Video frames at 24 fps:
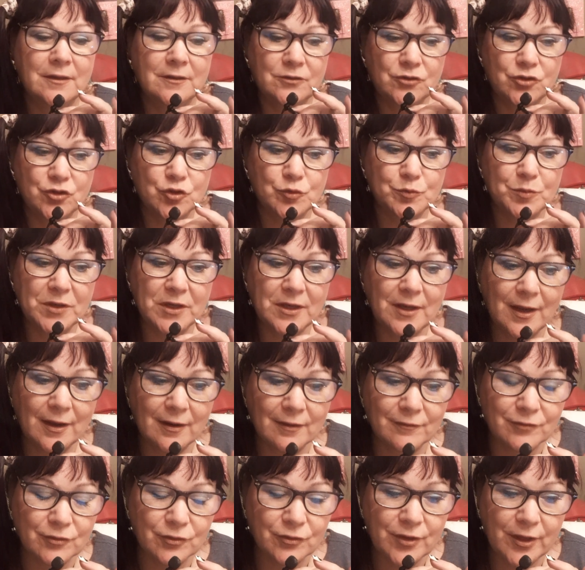just be
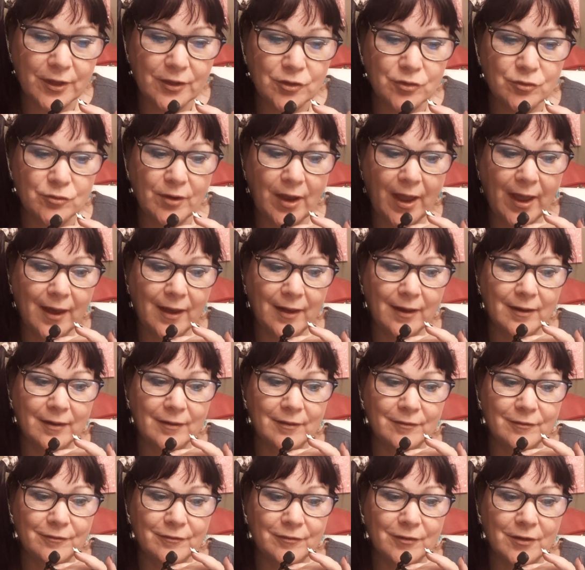careful that you
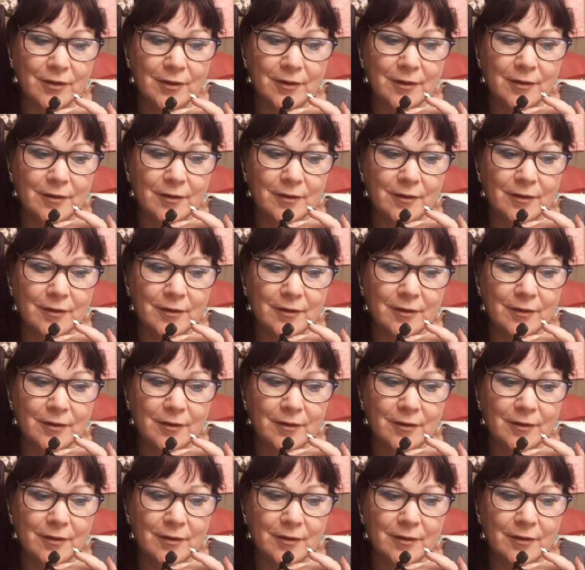have,